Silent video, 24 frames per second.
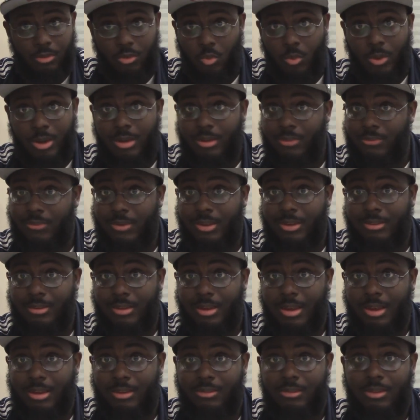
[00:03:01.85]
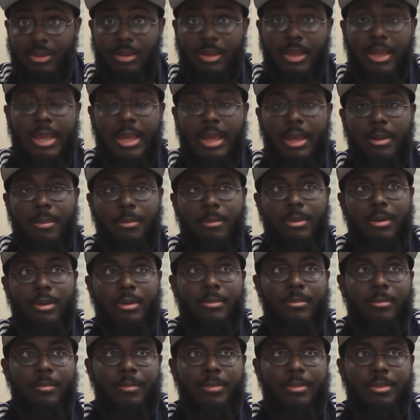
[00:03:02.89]
great. It's fantastic. But
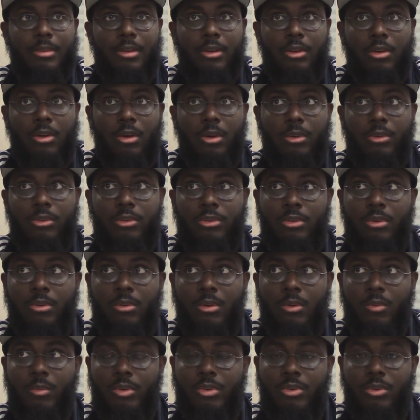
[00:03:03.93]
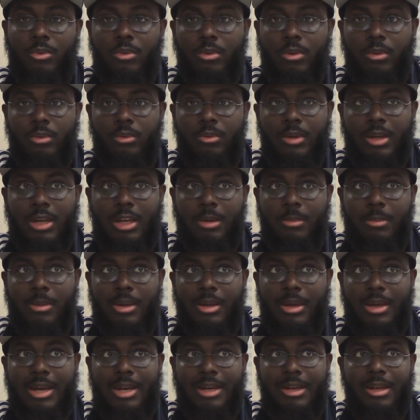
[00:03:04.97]
the Naruto, original Naruto anime
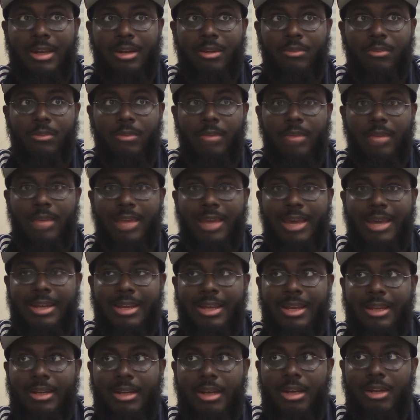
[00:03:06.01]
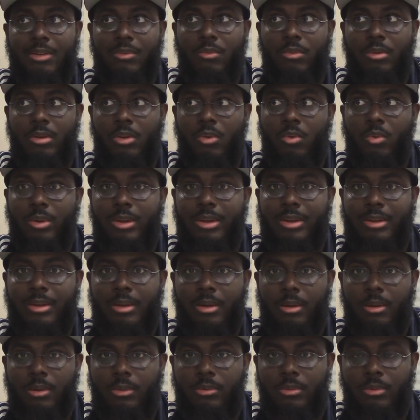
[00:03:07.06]
had a lot of had a lot of really great
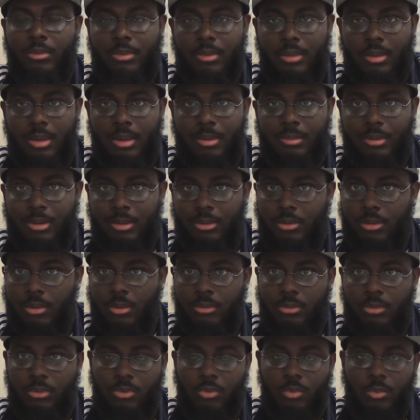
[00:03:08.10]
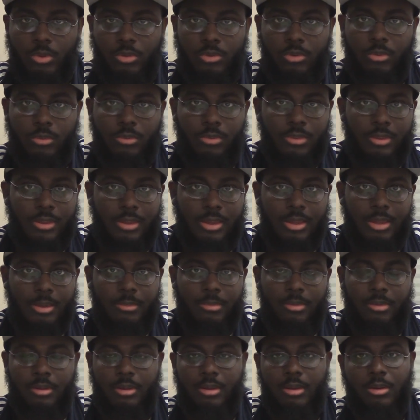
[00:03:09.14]
character things, like Naruto's original
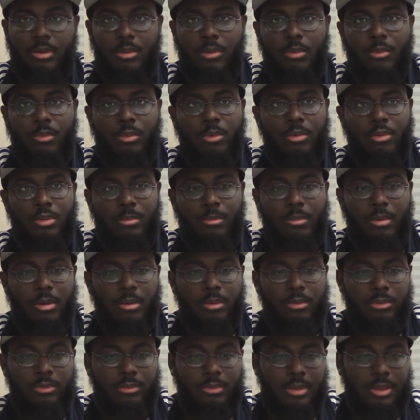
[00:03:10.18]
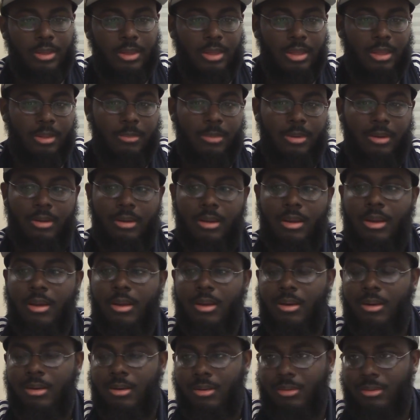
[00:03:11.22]
theme and, you know, Orochimaru's theme and
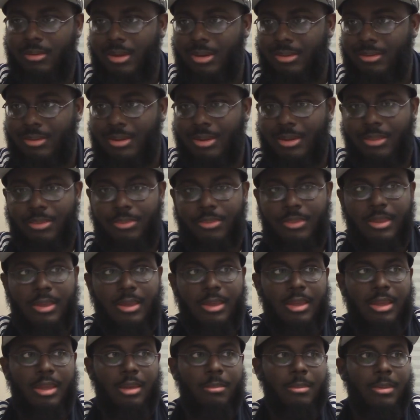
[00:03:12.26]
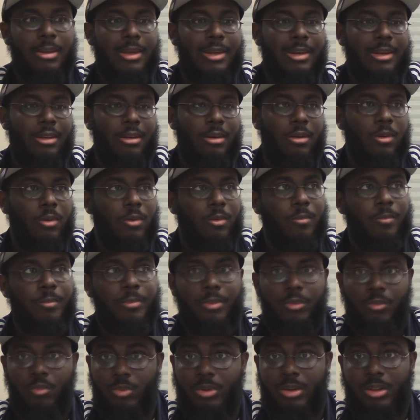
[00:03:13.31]
the Sasuke theme and, you know,
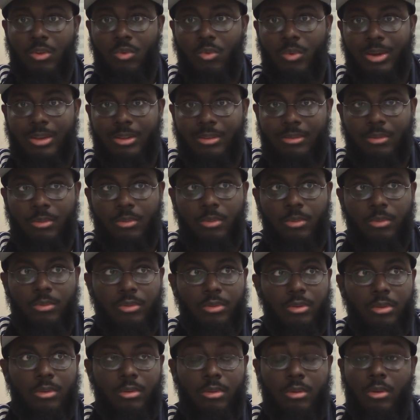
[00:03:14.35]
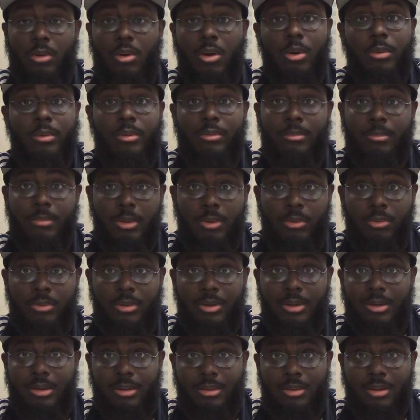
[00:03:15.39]
really great tunes, you know, the Gaara
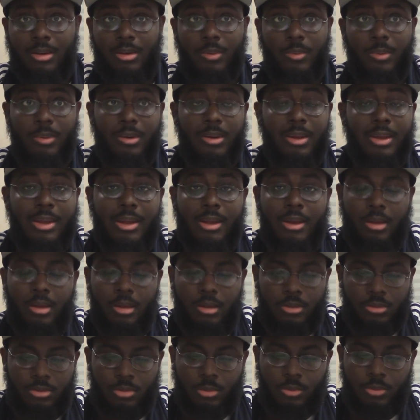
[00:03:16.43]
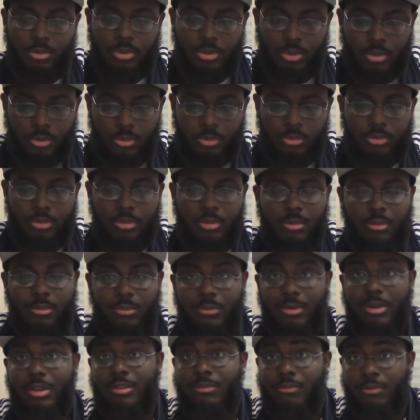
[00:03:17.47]
music and et cetera. So Naruto,
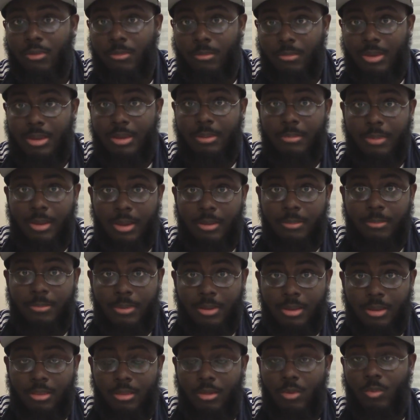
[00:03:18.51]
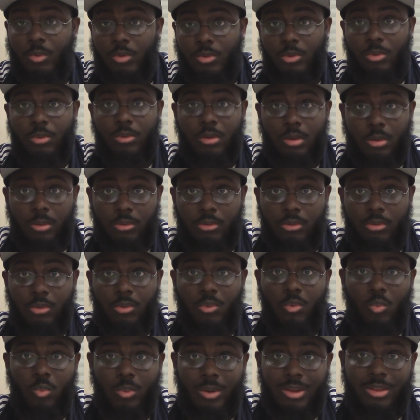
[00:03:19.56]
at least for me, in my opinion, the original
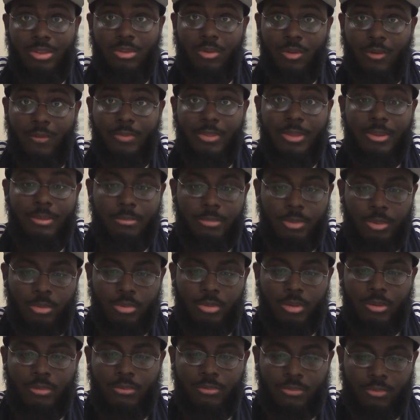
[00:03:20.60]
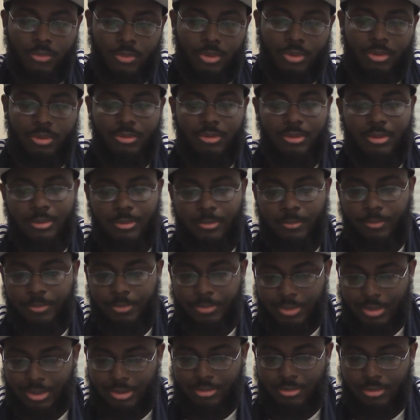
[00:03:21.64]
Naruto wins on the music front.
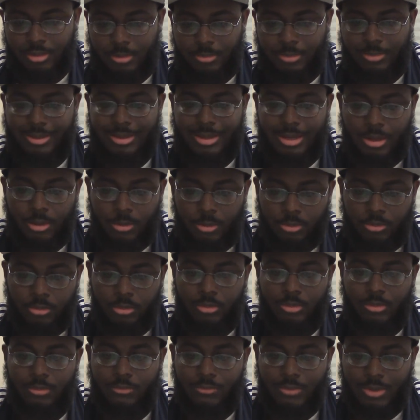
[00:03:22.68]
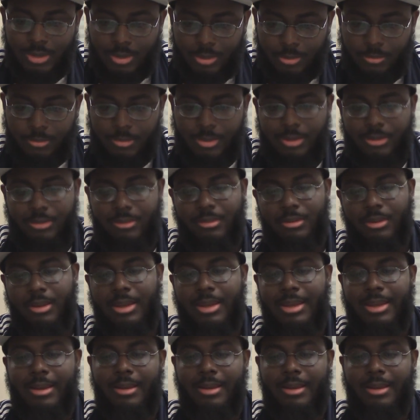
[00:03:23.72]
Next up, character development.